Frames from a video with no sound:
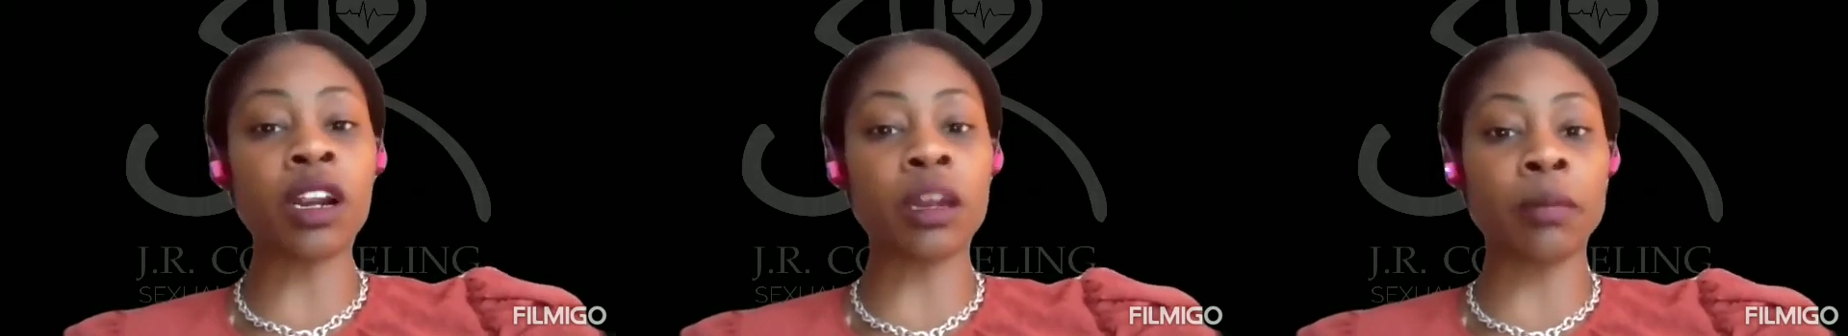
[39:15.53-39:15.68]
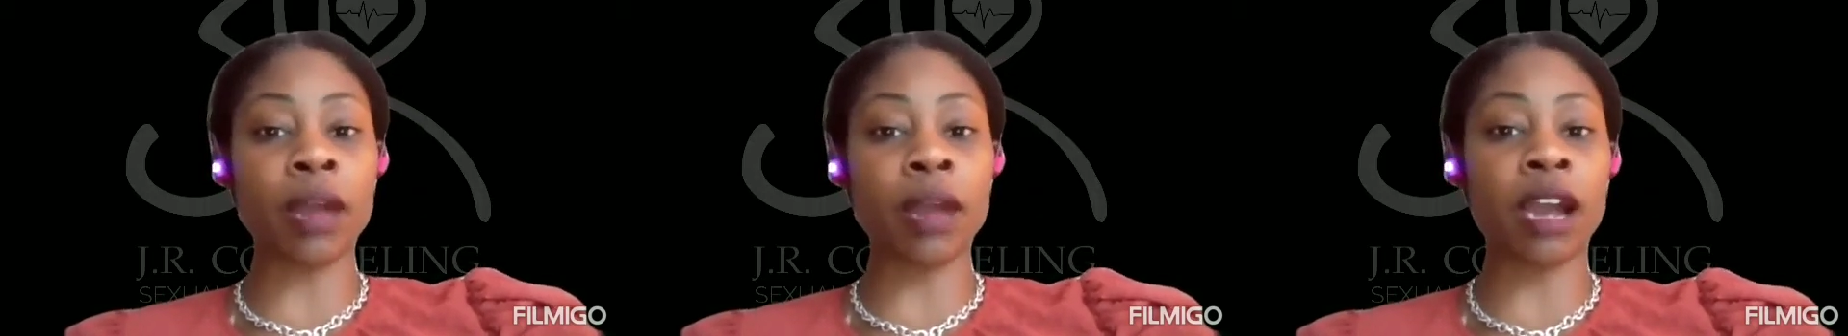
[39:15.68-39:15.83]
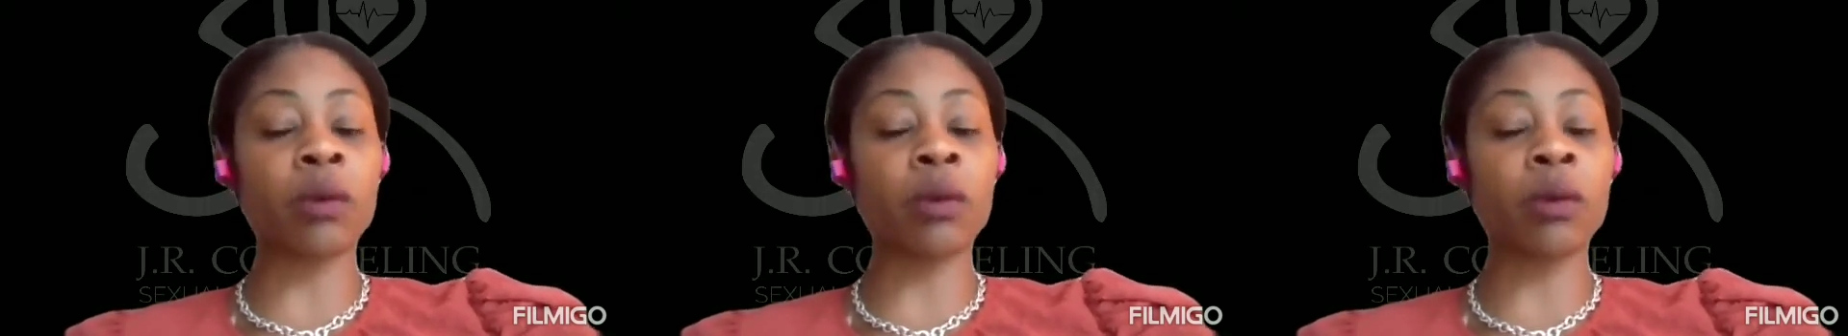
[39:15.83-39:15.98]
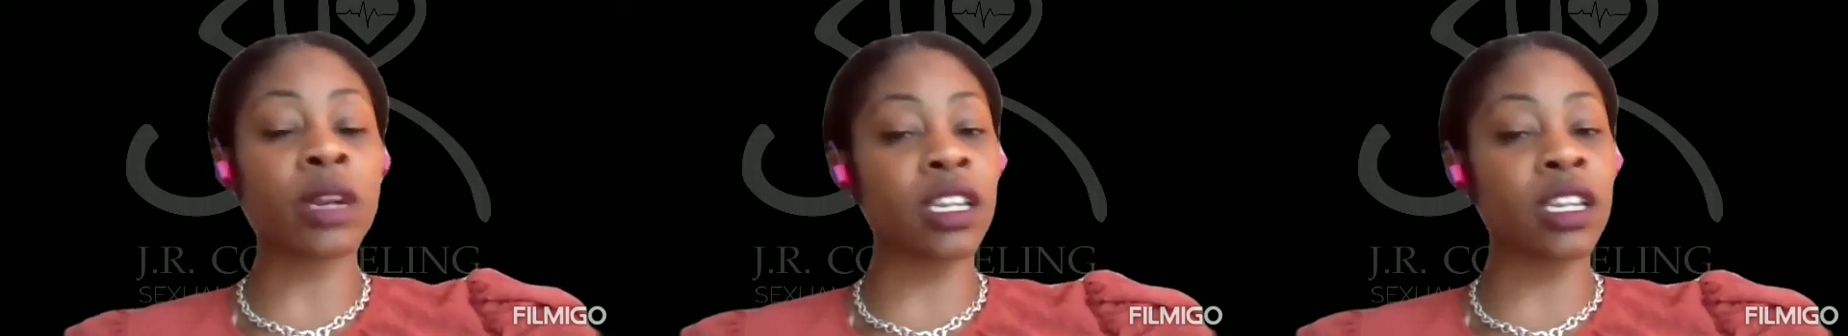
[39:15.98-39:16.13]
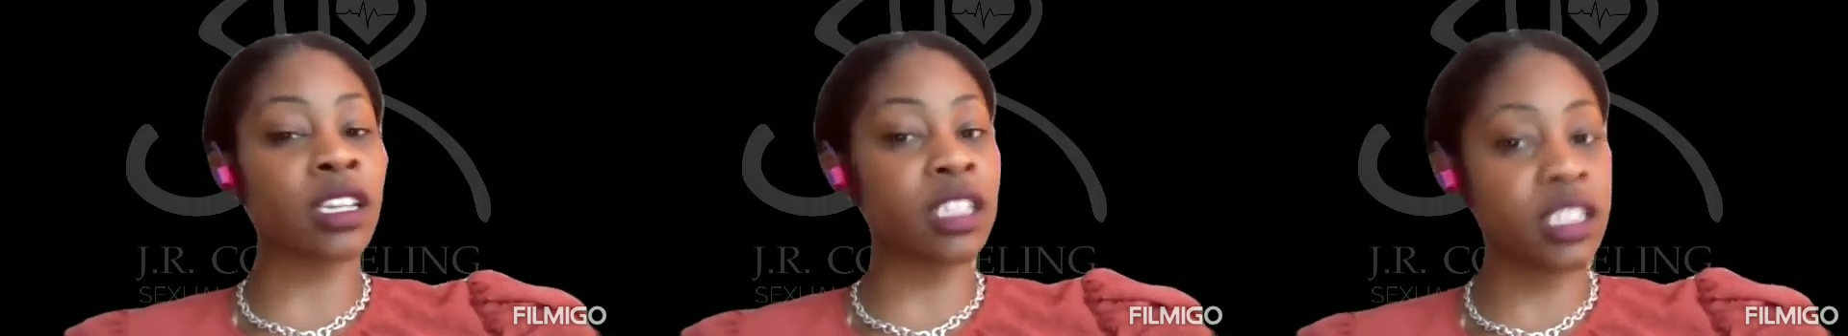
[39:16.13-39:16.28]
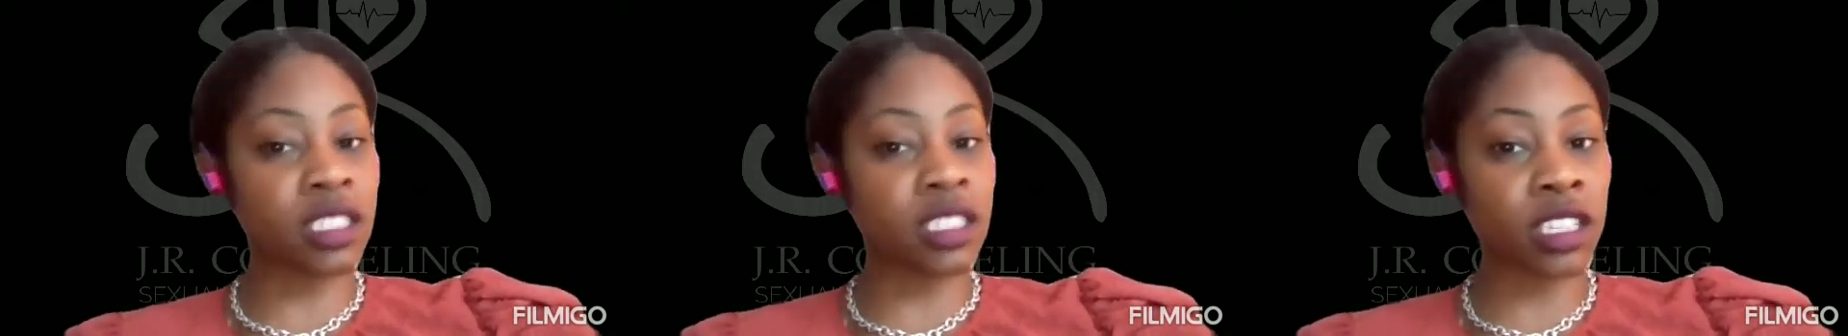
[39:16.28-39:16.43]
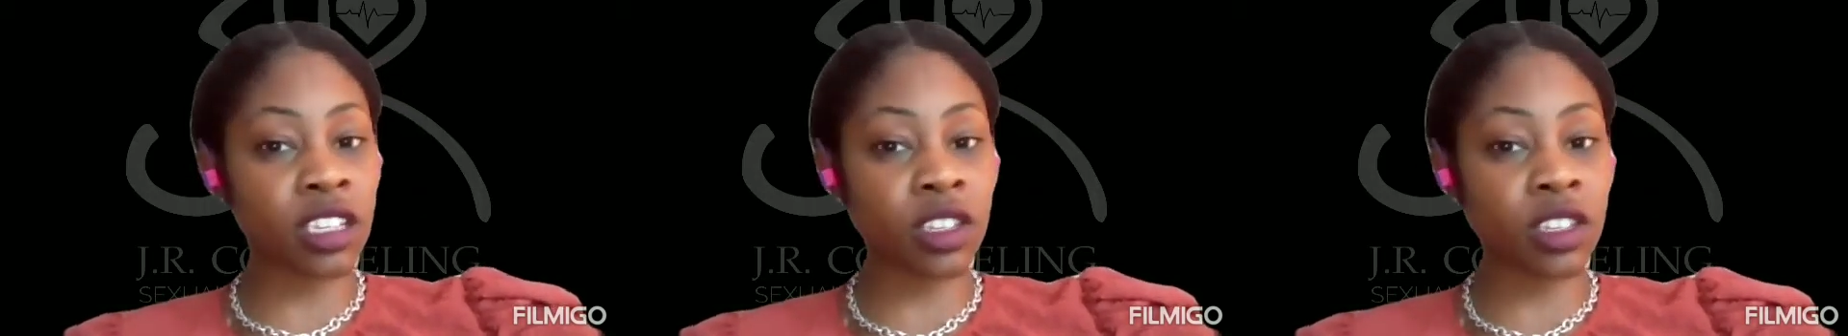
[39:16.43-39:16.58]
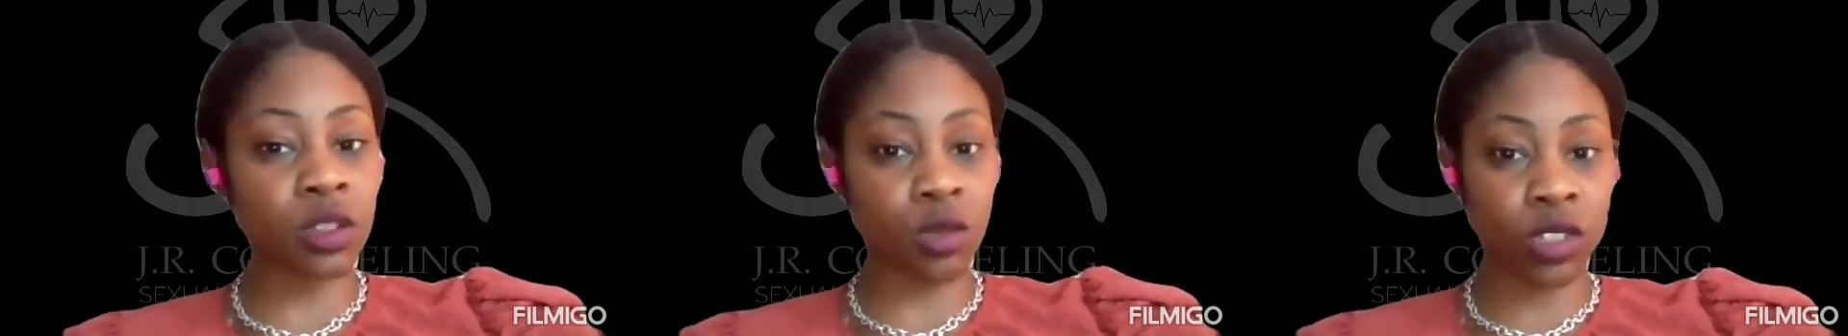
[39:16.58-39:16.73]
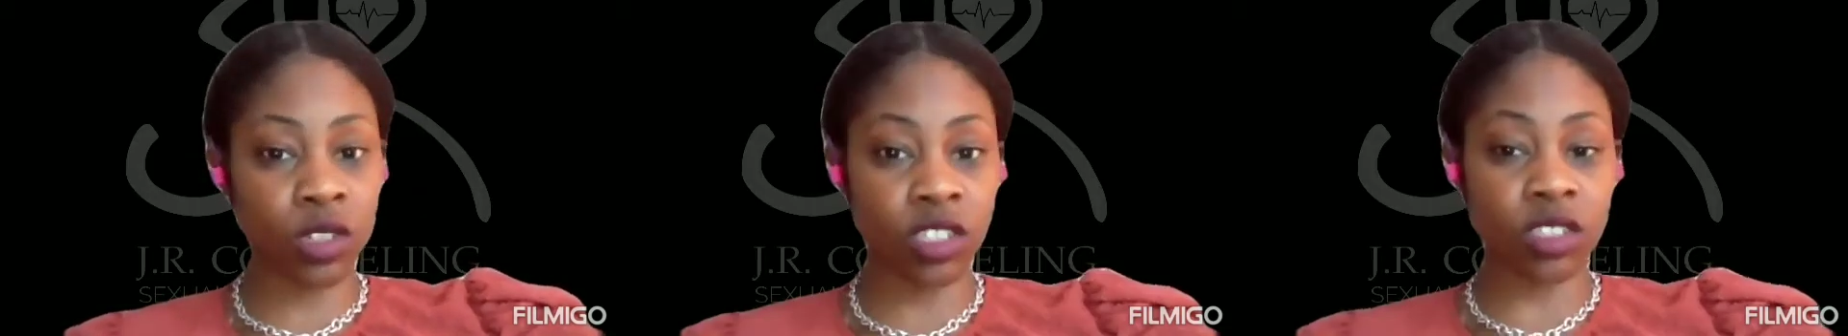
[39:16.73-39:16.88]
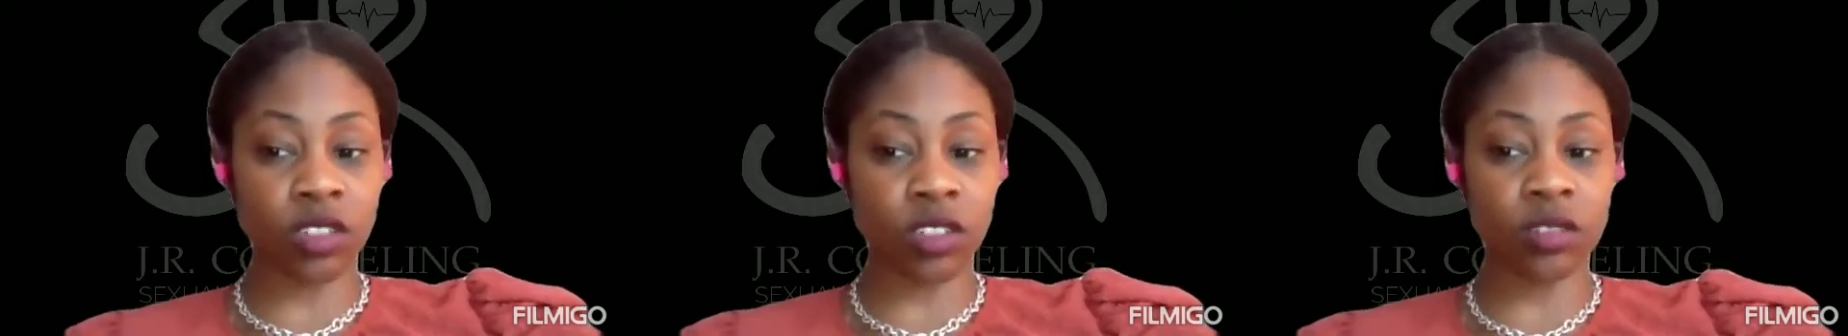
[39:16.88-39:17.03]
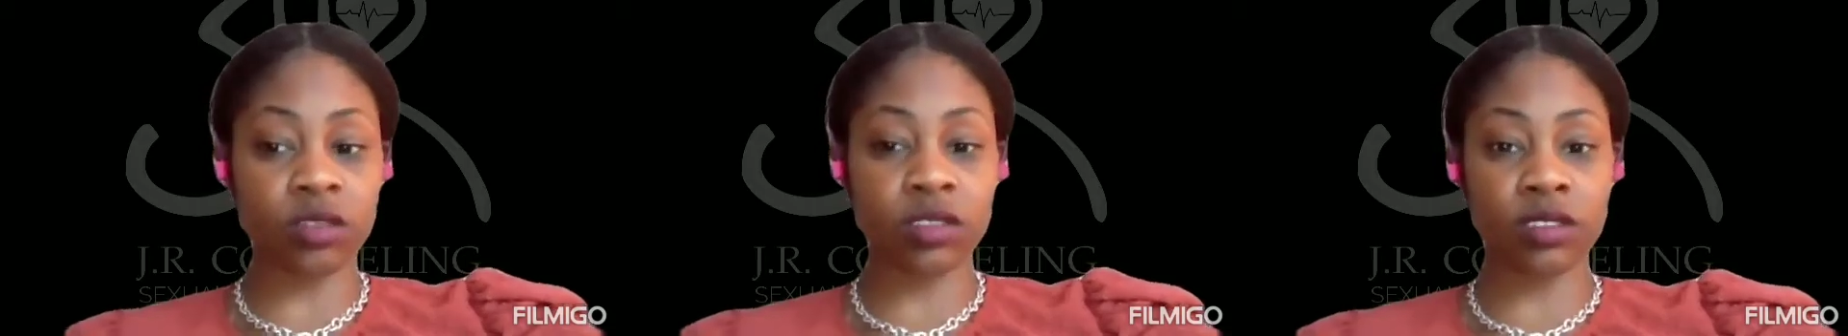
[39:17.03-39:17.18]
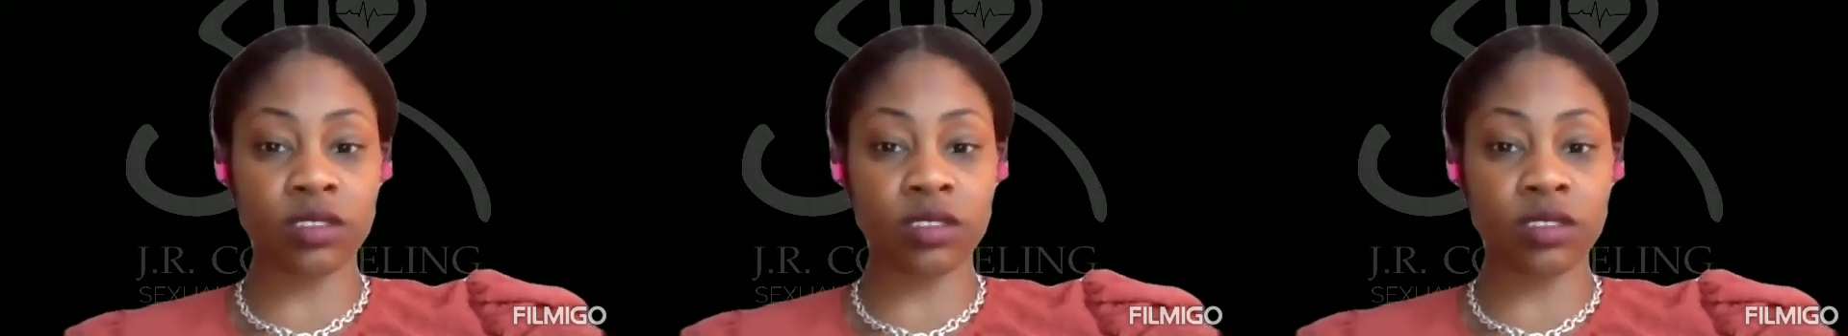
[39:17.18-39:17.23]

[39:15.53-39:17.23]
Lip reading: about what it is that you do?